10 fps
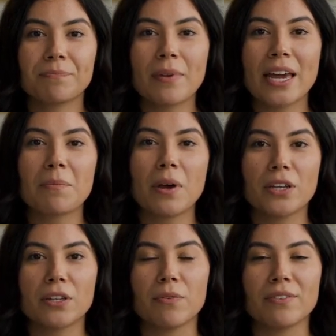Many
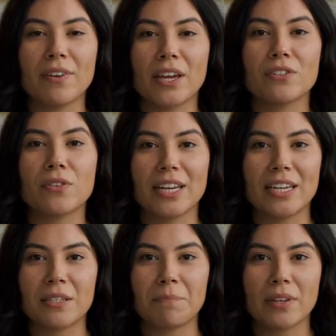partner with
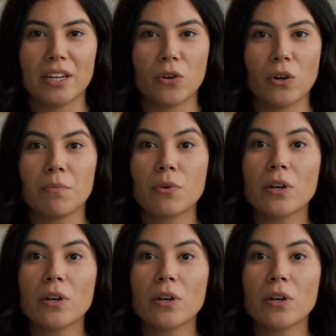Fairtrade, B Corp,